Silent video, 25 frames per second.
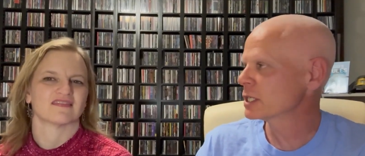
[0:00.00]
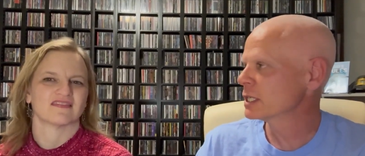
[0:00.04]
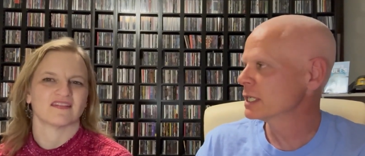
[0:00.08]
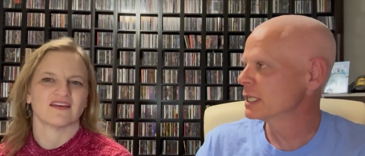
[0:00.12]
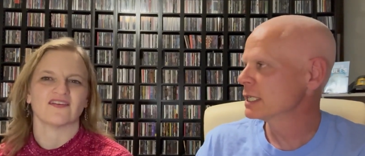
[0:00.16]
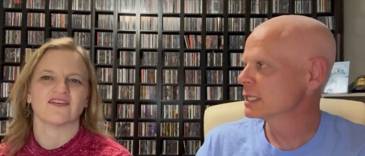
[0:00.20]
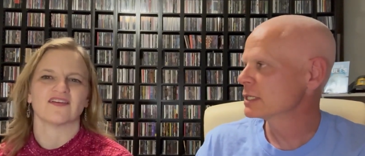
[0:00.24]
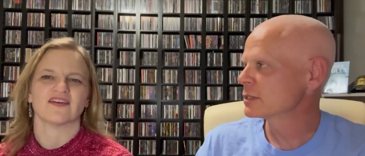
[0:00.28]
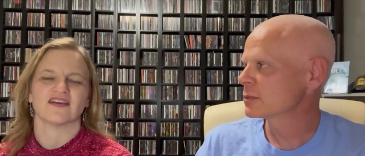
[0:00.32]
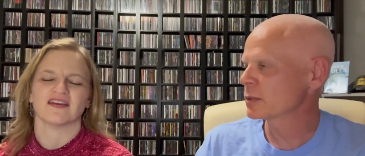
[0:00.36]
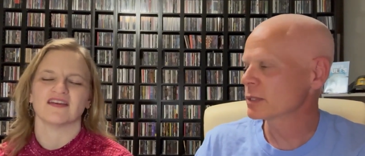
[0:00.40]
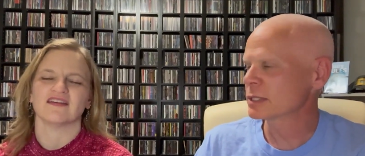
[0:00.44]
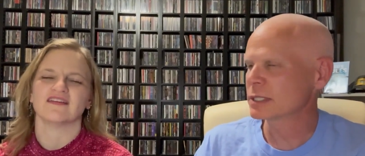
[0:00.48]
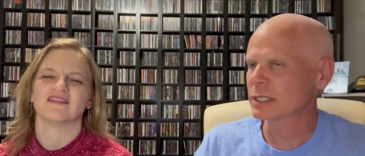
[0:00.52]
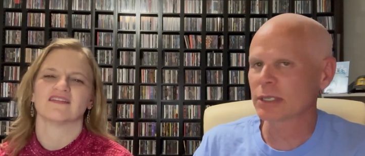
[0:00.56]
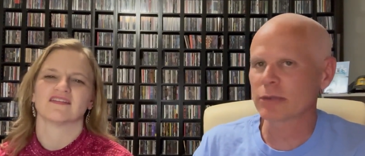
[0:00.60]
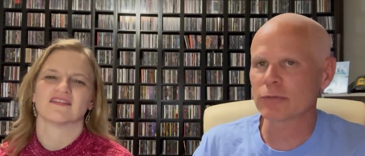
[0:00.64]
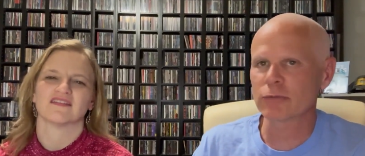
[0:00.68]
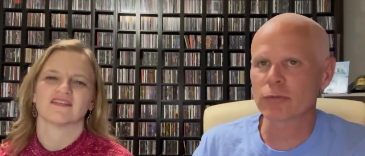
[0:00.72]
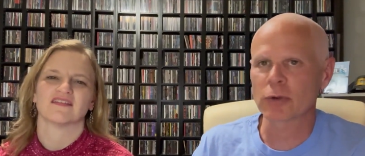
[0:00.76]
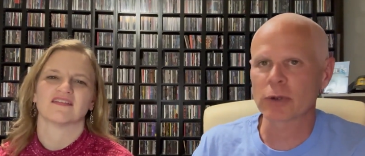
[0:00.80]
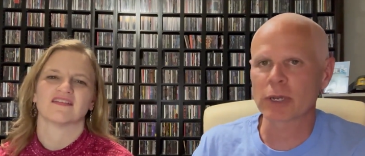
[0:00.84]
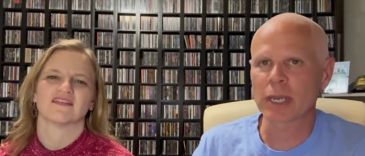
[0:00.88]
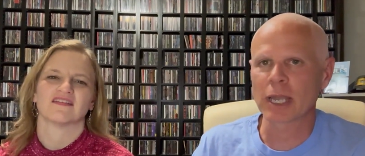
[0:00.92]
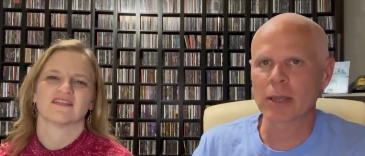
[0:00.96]
Speaker 1: okay would sell
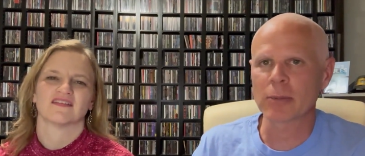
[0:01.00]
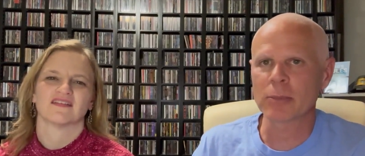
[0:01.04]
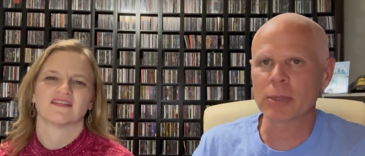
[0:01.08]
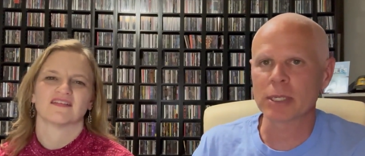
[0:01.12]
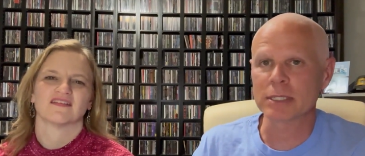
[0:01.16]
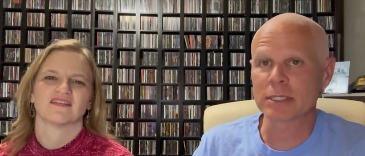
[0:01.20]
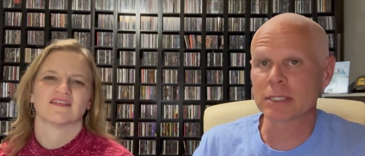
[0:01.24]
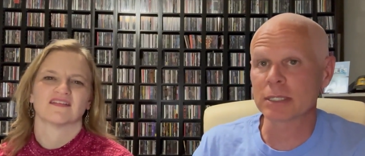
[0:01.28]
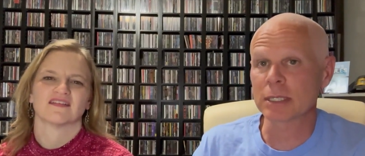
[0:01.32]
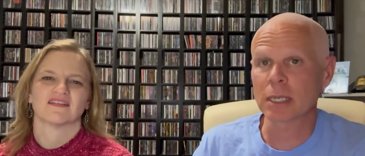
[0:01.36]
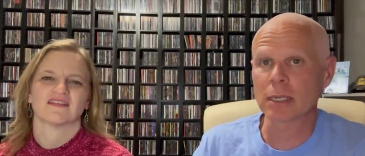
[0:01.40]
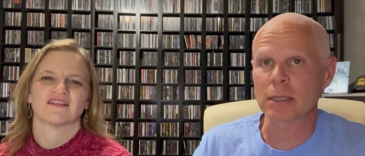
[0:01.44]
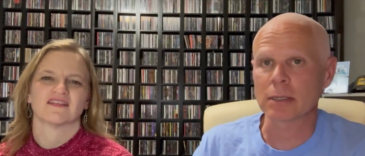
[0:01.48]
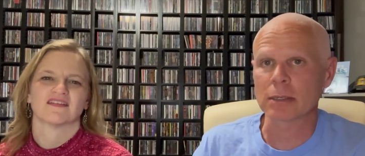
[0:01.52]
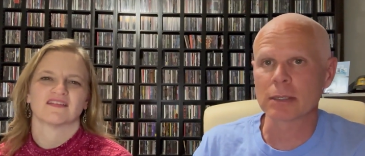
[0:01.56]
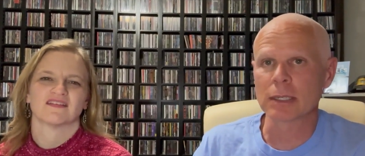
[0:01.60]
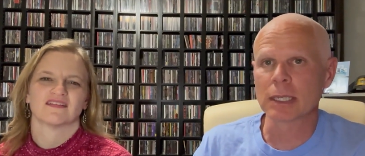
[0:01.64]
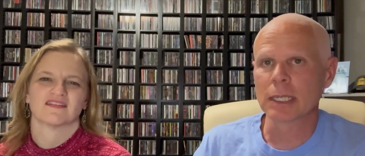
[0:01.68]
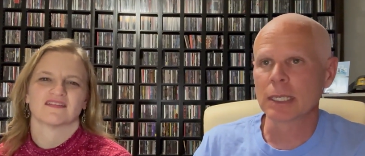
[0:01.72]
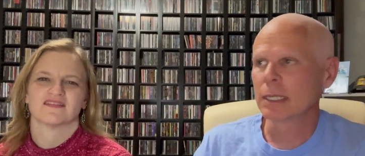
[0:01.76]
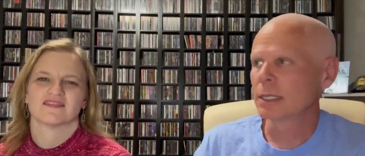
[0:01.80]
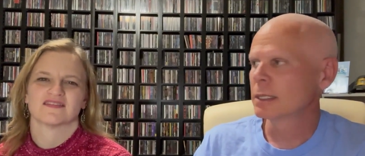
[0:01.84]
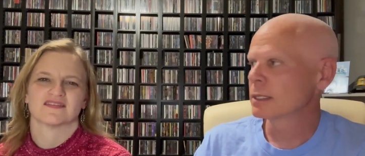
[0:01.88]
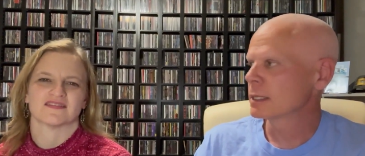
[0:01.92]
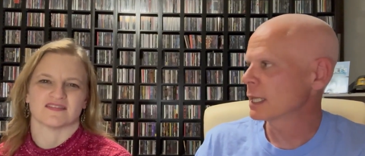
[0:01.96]
for now but still,
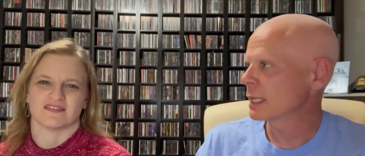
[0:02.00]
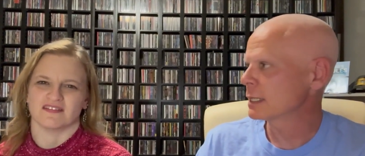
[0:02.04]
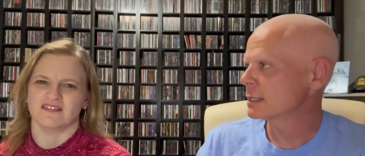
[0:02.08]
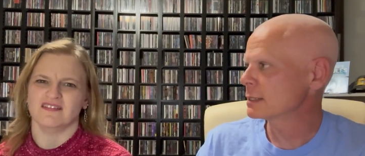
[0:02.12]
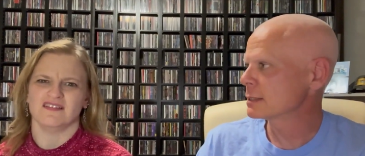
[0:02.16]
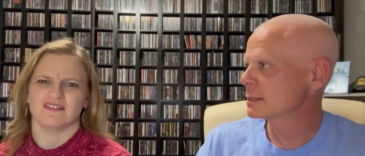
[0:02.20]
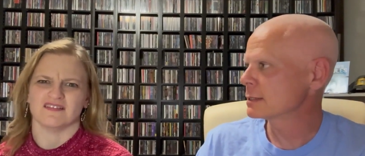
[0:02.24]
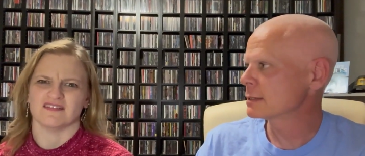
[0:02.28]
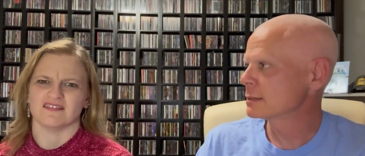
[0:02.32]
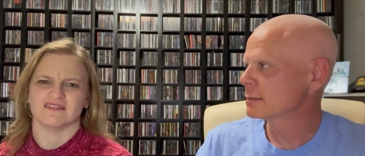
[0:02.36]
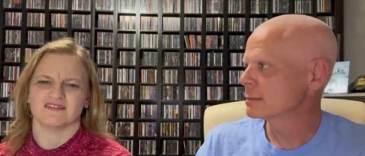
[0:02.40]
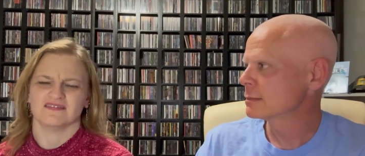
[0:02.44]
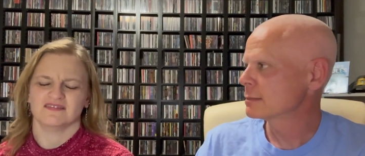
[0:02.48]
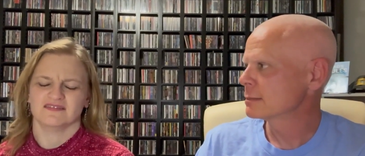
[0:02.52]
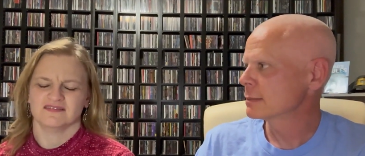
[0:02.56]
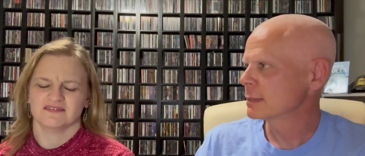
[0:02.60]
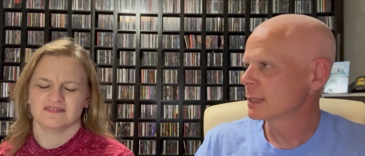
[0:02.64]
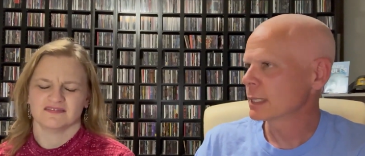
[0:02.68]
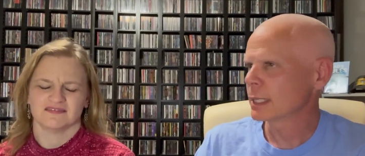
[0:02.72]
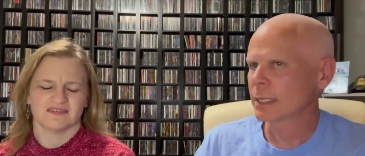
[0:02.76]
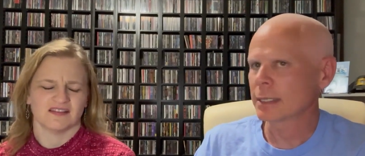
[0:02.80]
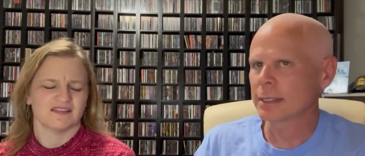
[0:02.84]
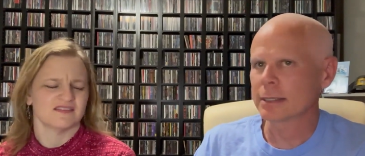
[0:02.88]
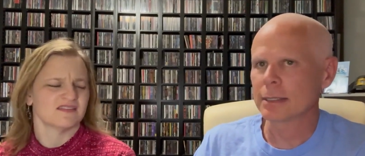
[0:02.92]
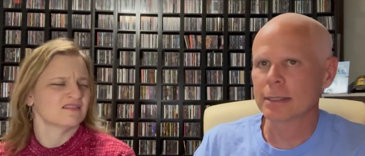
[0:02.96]
still
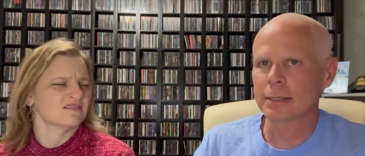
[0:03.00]
in,